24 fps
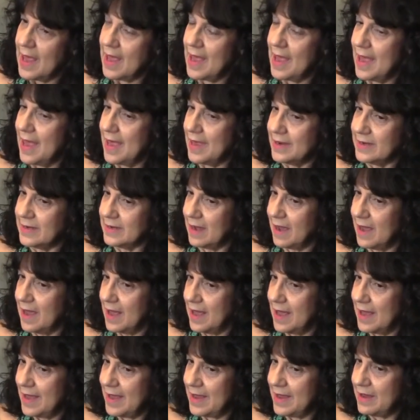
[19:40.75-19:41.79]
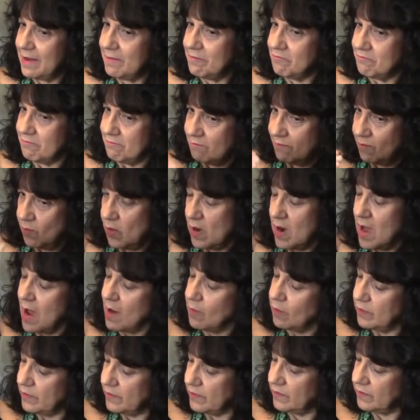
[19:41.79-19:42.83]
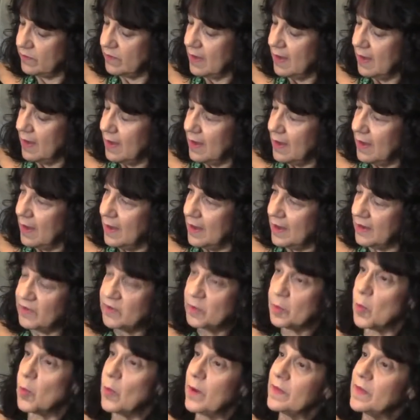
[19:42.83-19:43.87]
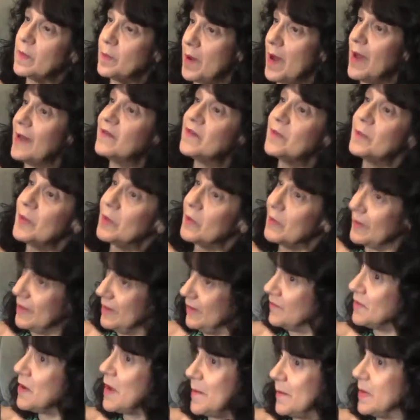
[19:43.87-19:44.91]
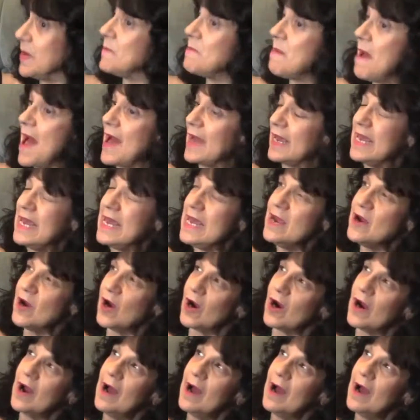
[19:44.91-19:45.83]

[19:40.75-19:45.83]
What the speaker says: And when I was exploring the possibility of coming back here,